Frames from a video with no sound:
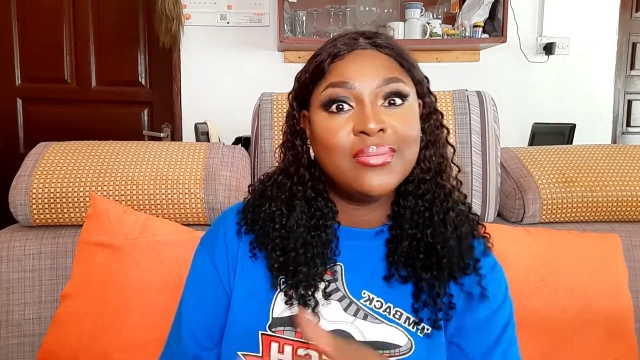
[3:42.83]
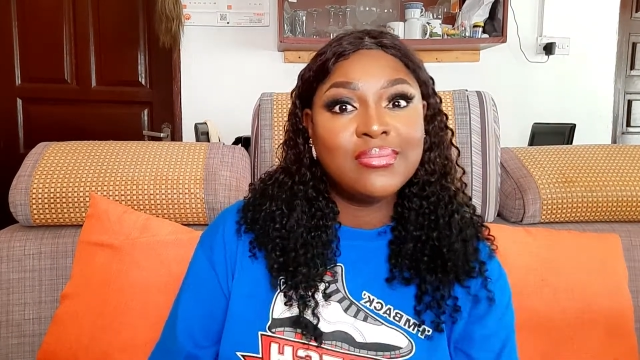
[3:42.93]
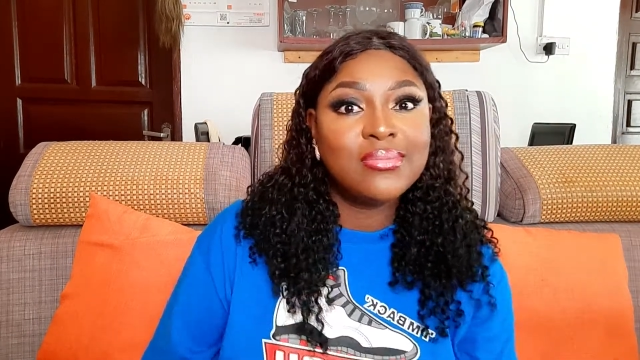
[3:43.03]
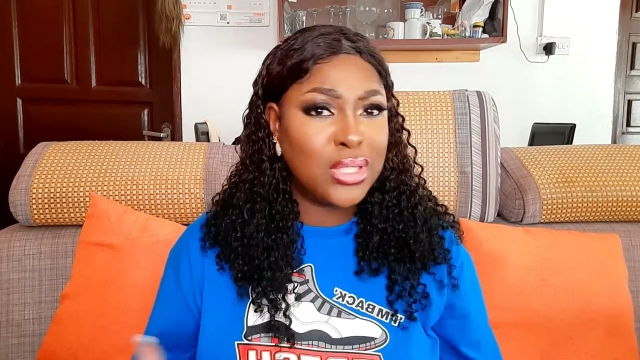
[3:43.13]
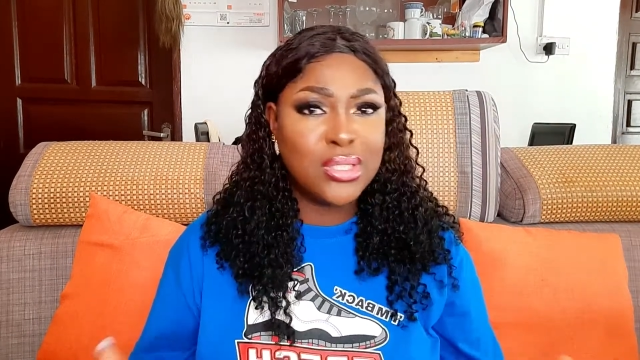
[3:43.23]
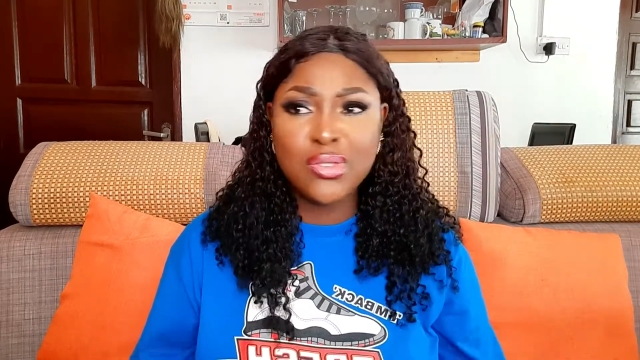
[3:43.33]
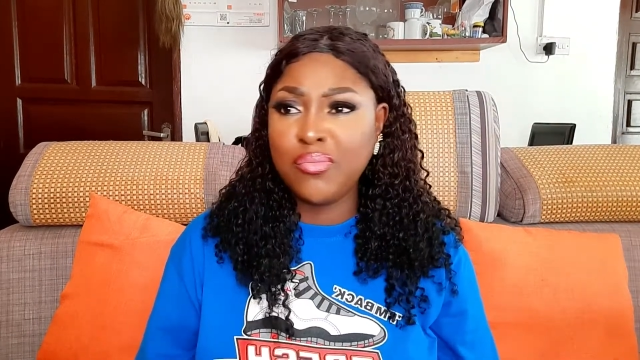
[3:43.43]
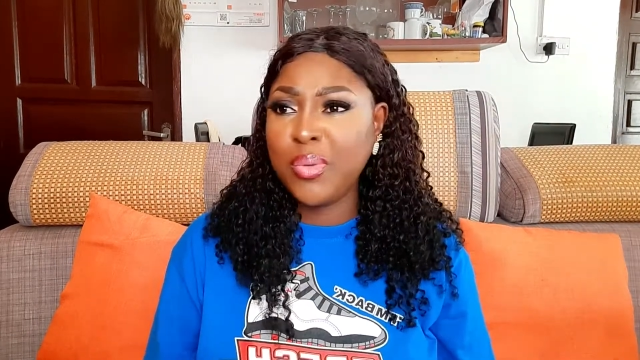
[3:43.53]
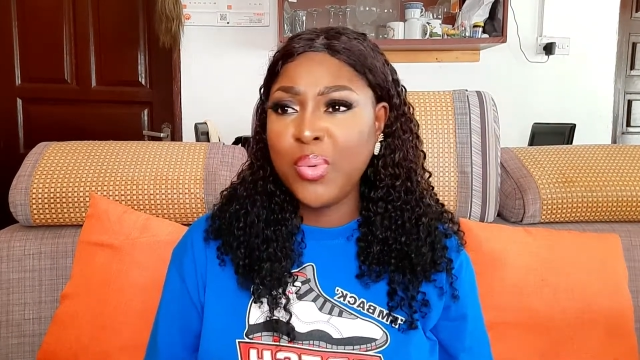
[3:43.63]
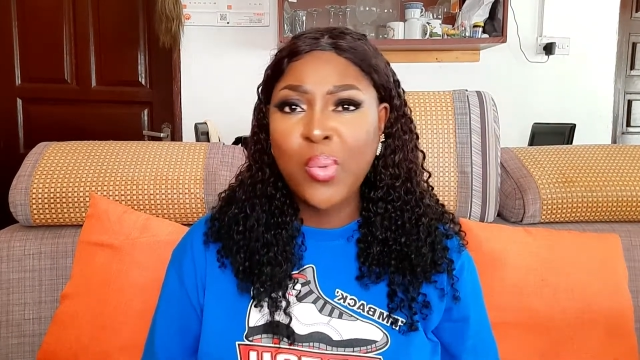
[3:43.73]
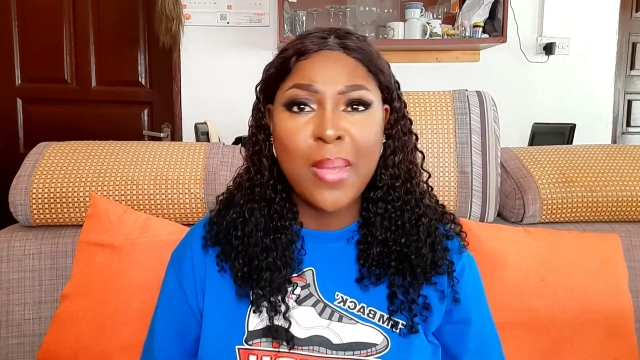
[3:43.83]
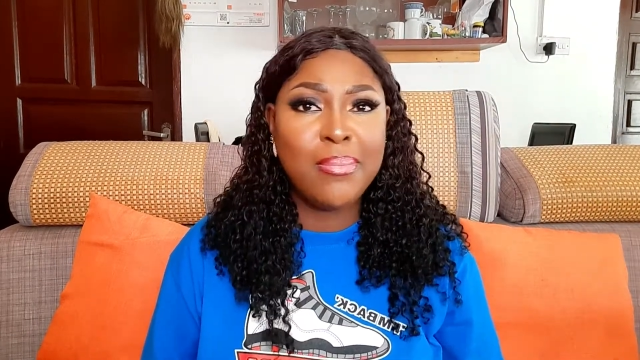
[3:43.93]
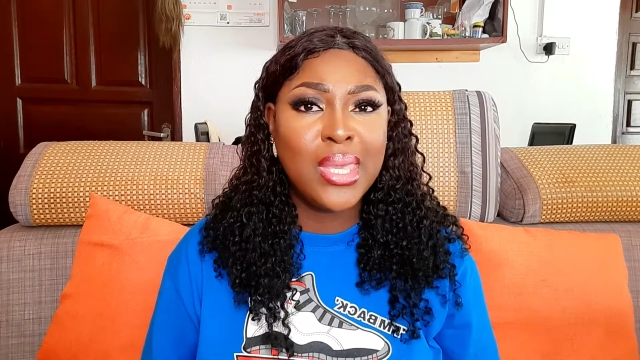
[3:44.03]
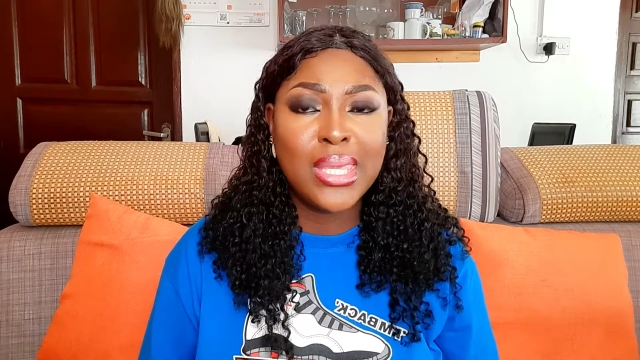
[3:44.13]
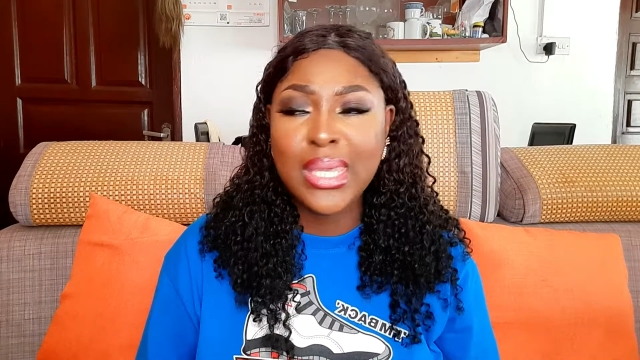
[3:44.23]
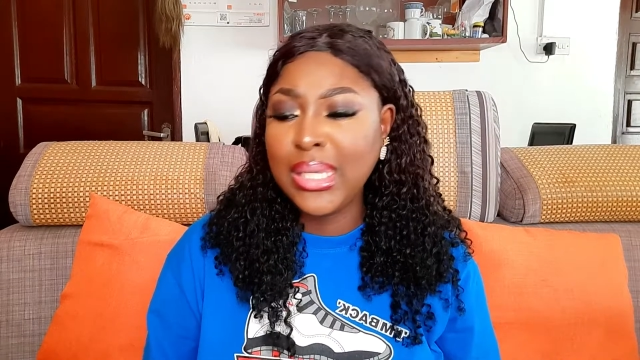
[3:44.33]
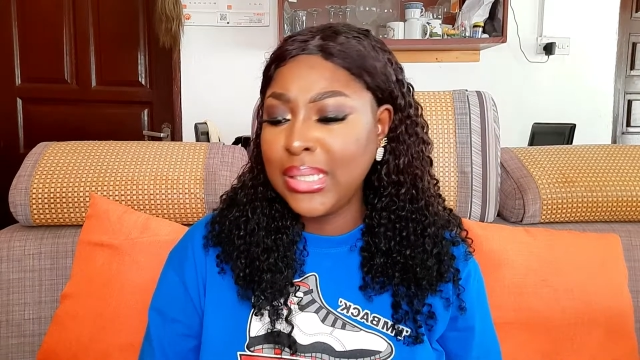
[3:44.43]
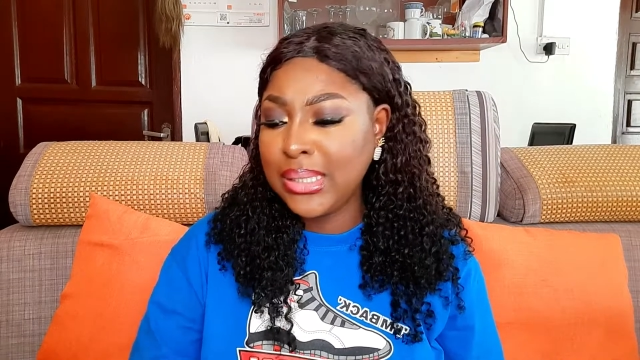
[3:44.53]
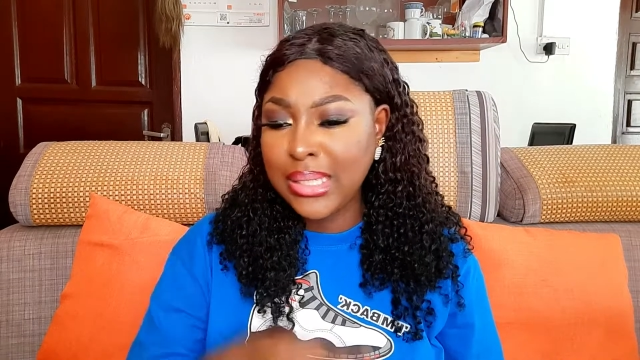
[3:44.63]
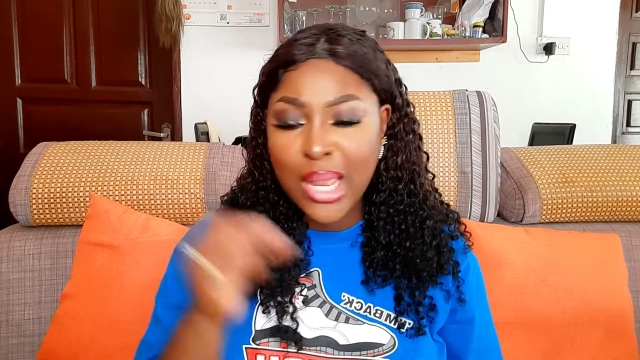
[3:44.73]
Because a lot of people were
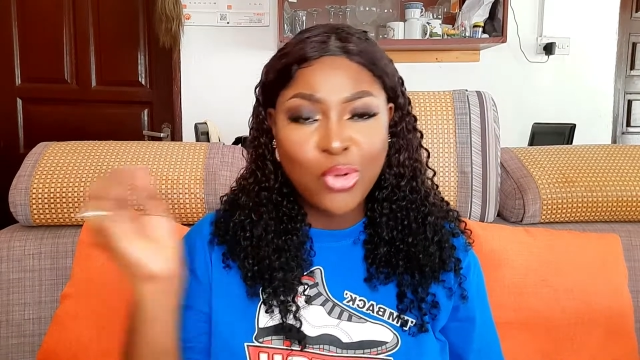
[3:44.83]
making